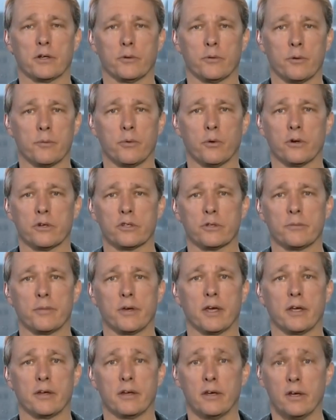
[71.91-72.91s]
who report to
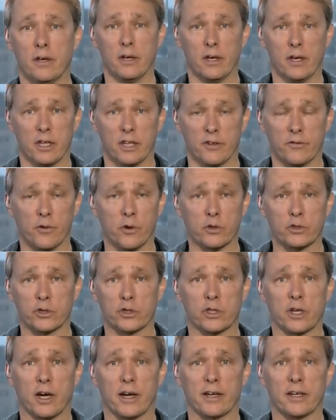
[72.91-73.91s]
me, and the folks who
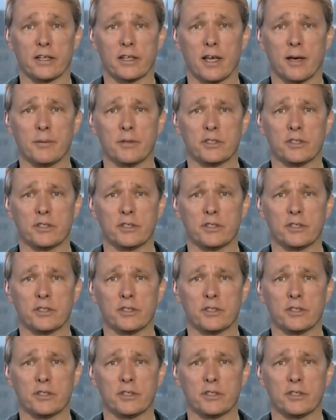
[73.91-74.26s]
tie into them.